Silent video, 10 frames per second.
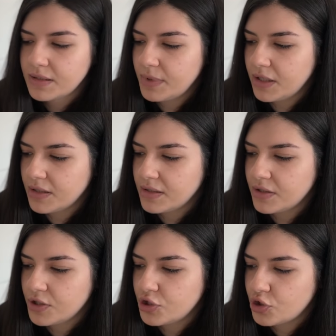because
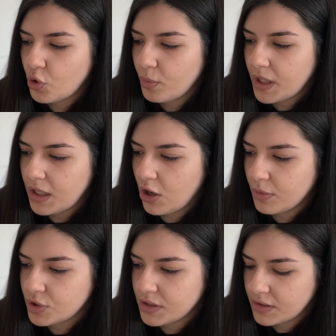there's so many
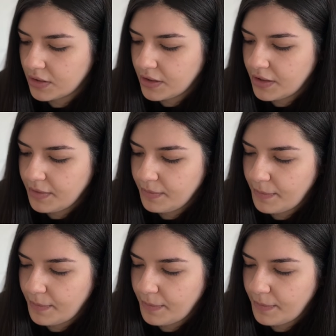options on there.